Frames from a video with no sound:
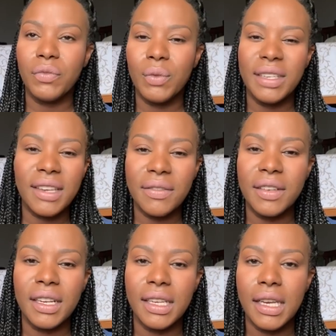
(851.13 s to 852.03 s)
we
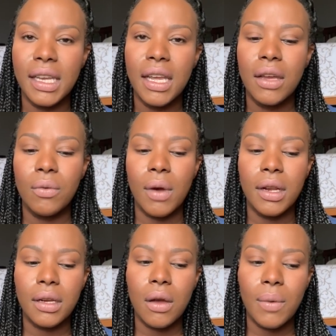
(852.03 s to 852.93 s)
definitely
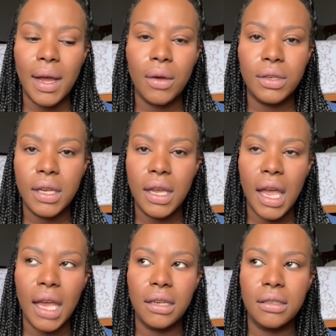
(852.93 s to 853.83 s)
want to go out
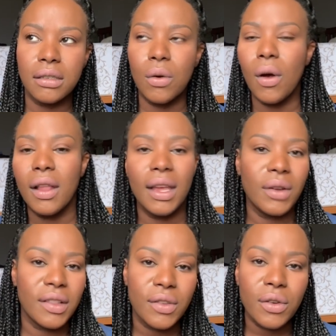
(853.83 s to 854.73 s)
and go all
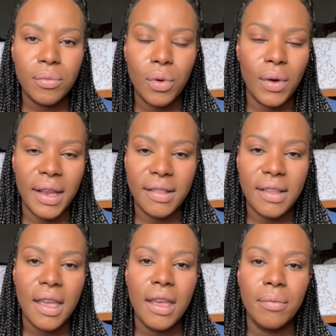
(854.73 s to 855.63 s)
out at certain points,
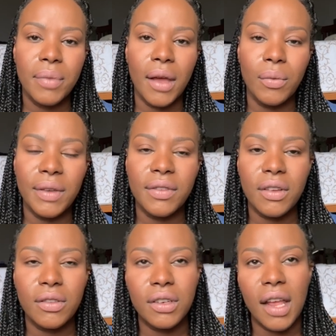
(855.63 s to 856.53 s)
but we've
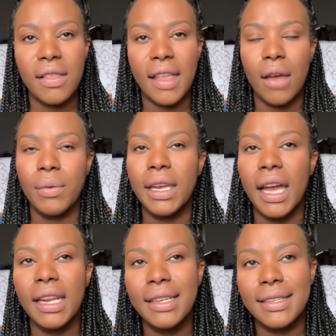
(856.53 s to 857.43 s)
done that. We
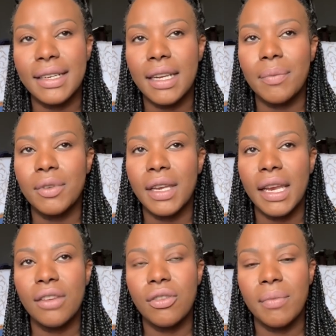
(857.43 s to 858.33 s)
kind of did it up to
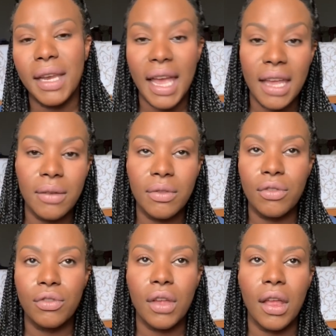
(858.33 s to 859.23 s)
age. Mick had
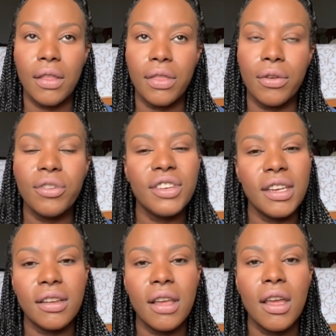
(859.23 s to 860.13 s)
a
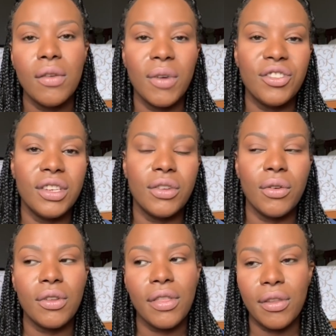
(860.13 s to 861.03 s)
13 when she
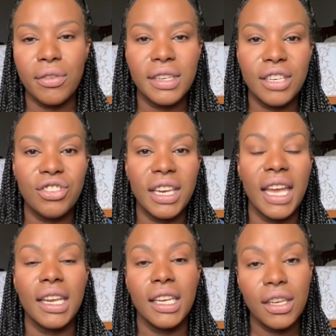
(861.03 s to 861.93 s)
turned 13. She
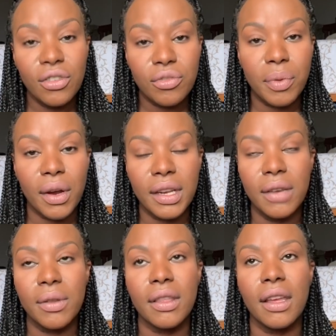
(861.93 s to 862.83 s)
had a huge party
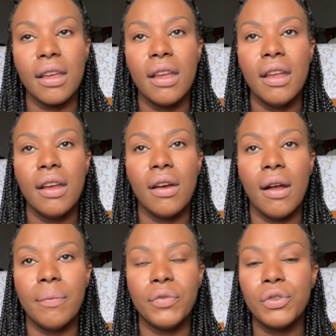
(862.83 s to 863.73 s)
with like
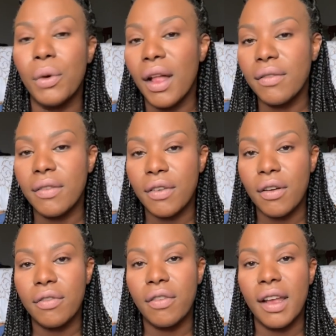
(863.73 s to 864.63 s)
um, 12 of
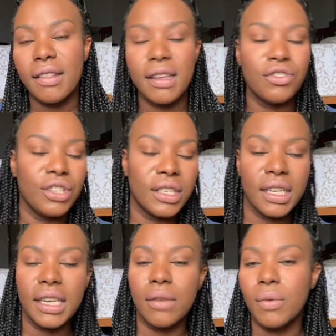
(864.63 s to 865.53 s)
her friends that she
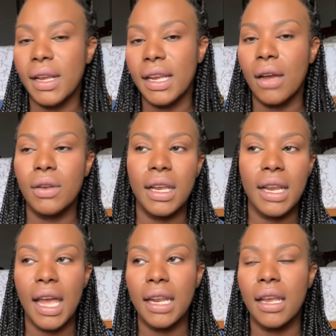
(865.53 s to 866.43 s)
took and went out and
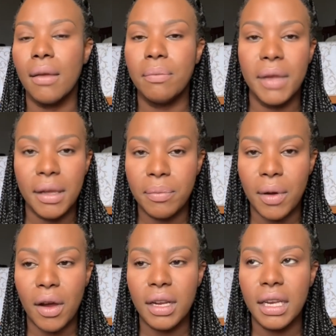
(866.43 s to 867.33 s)
had a big
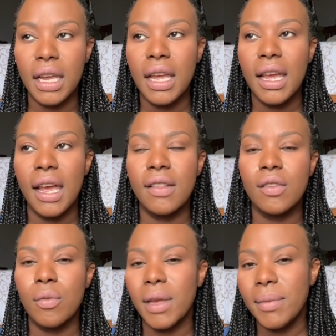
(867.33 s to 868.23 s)
party. And
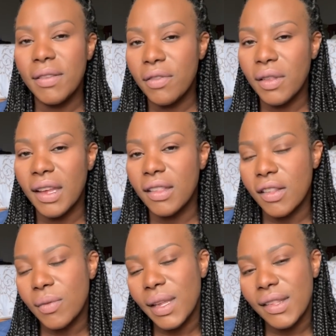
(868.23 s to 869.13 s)
so maybe for like the
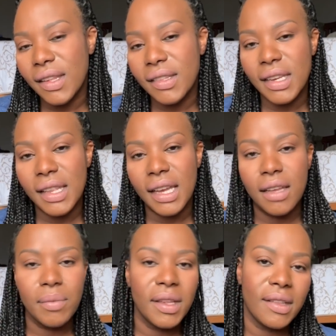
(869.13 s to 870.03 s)
sweet 16 that
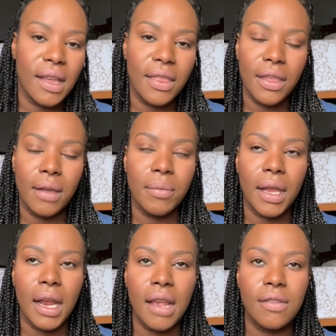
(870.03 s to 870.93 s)
could be a thing,
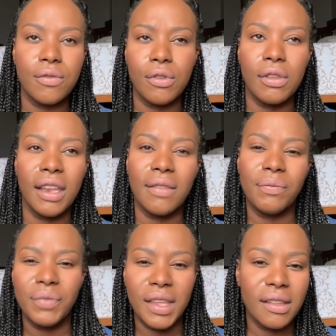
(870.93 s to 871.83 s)
but as for like
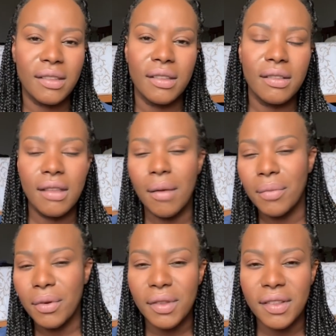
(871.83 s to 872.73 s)
these
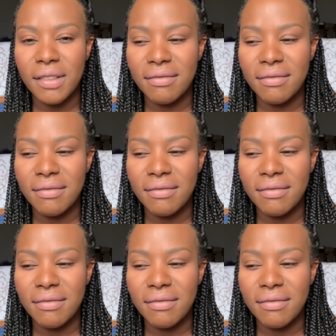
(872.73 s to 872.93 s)
numbers,